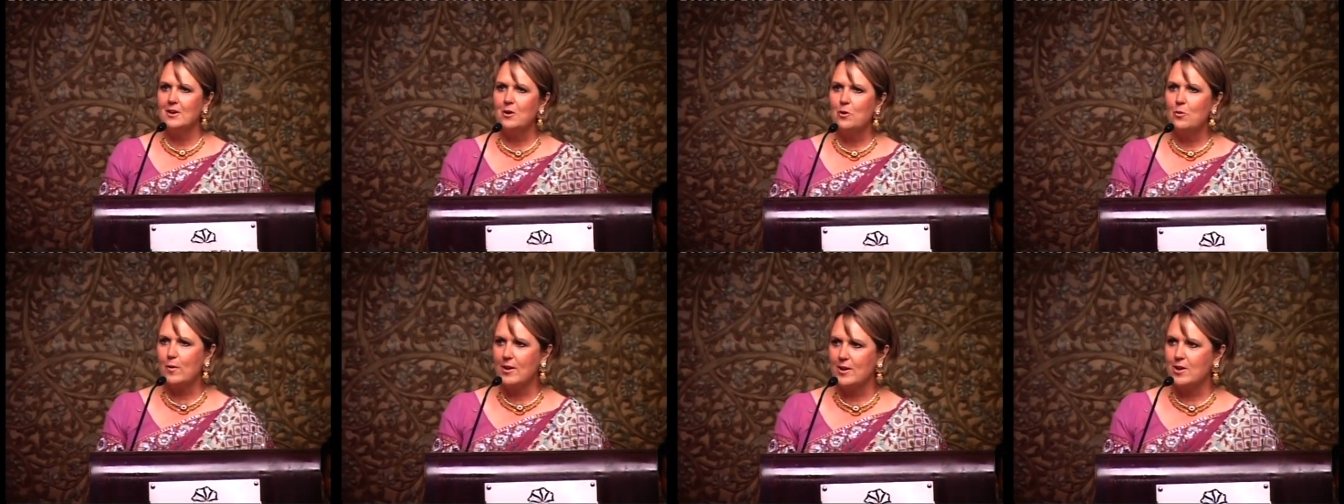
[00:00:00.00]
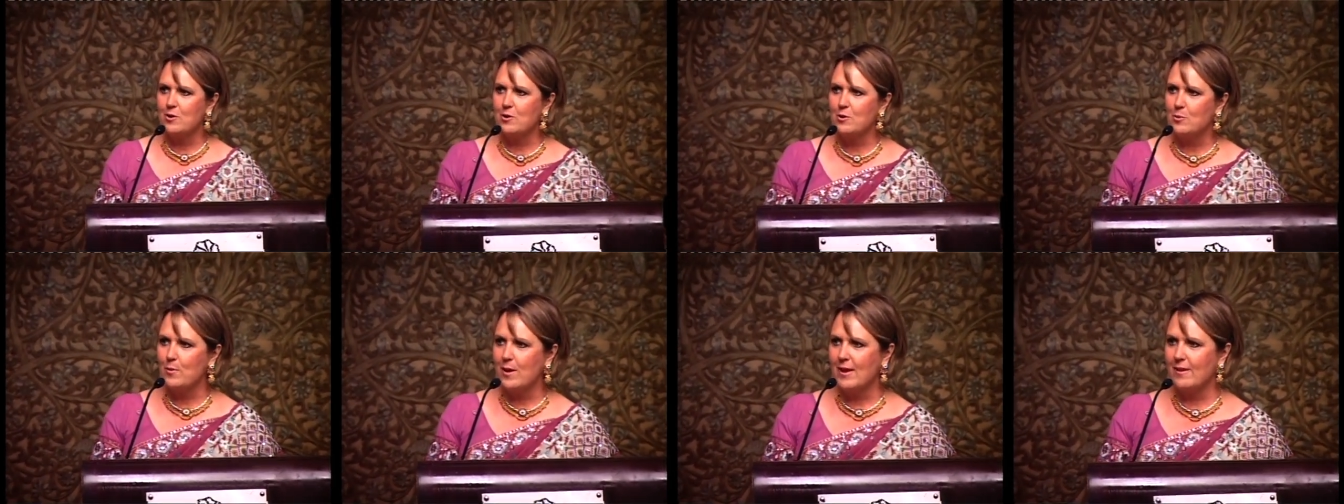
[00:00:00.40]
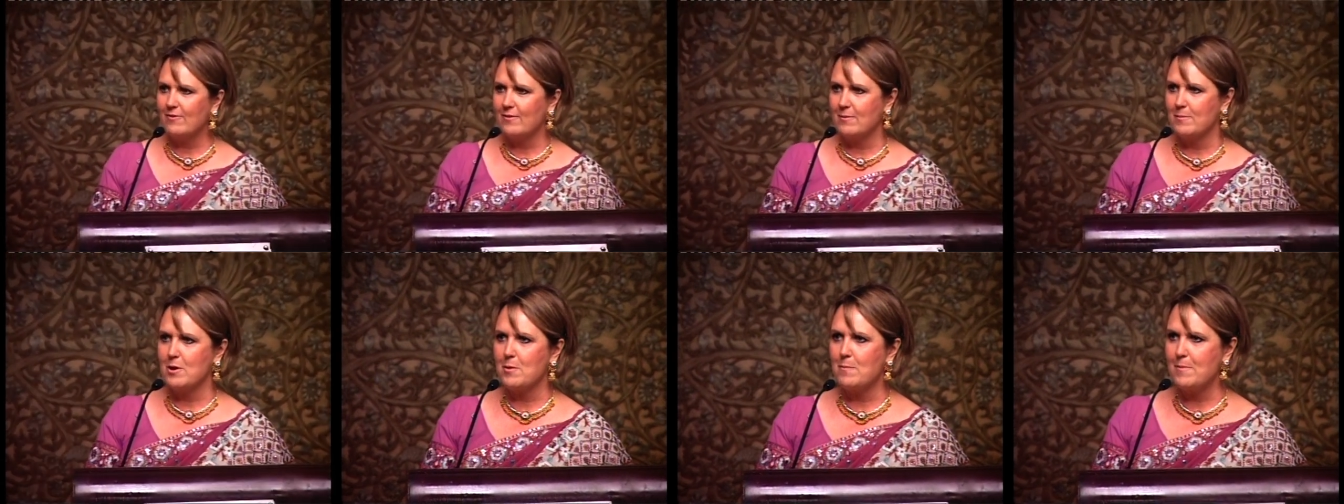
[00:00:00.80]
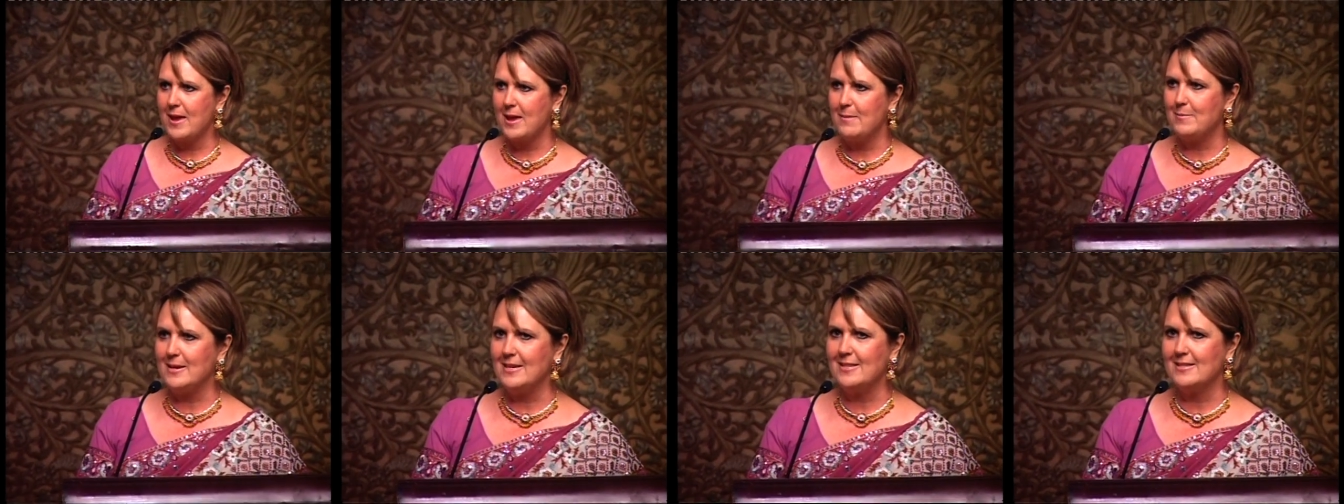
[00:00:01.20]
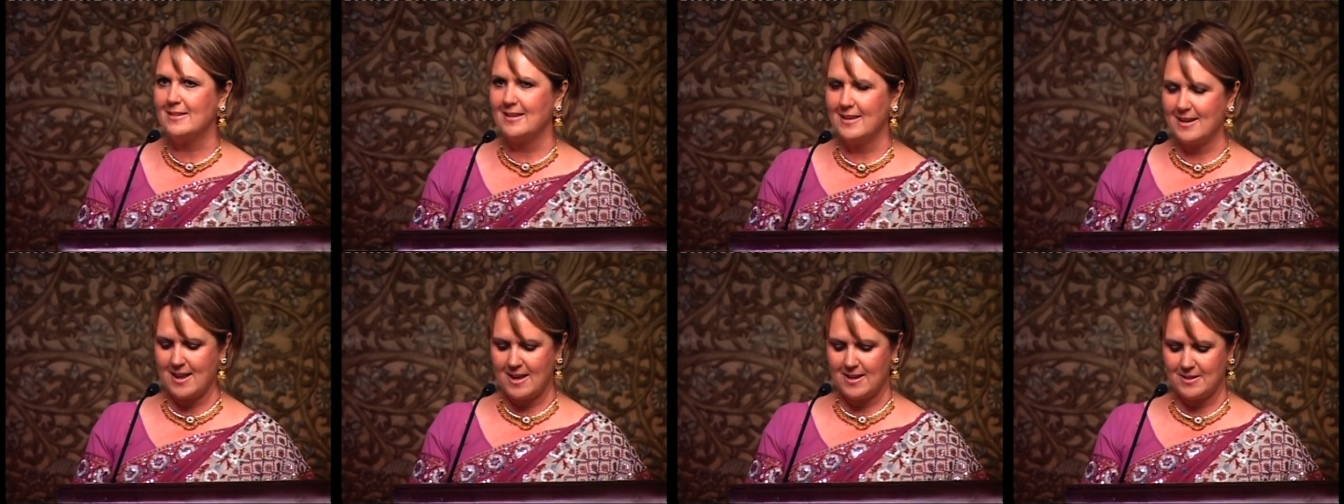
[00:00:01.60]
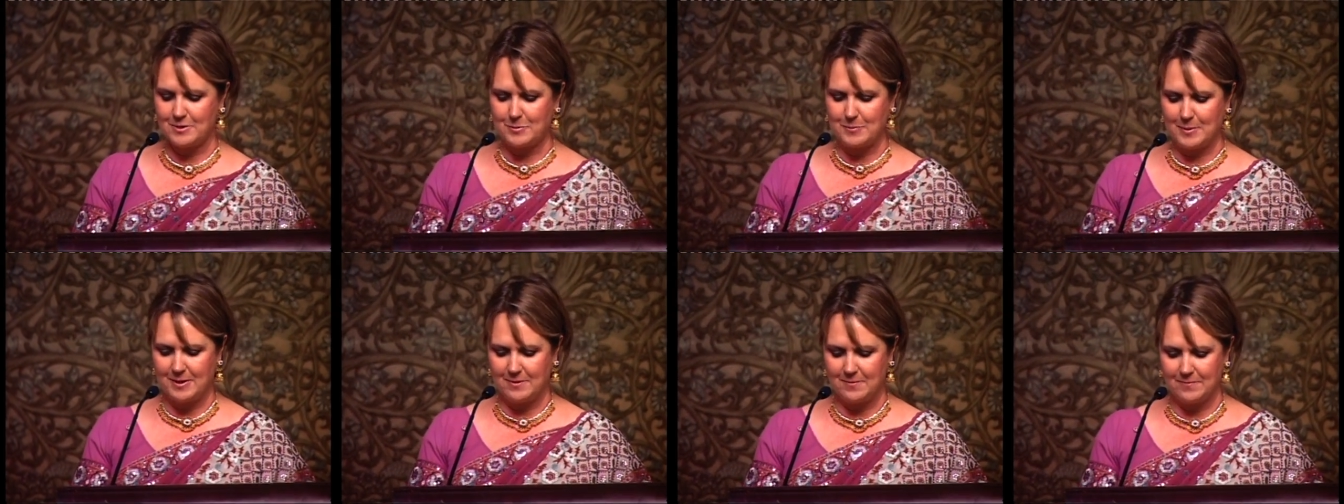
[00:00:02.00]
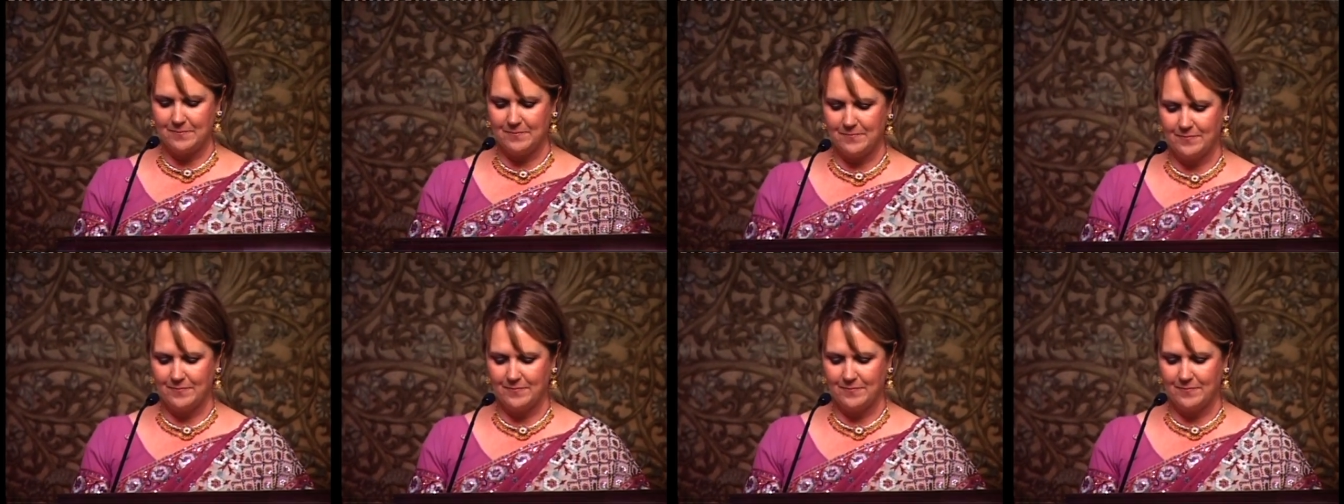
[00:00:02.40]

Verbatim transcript: while you're away from your babies and husband.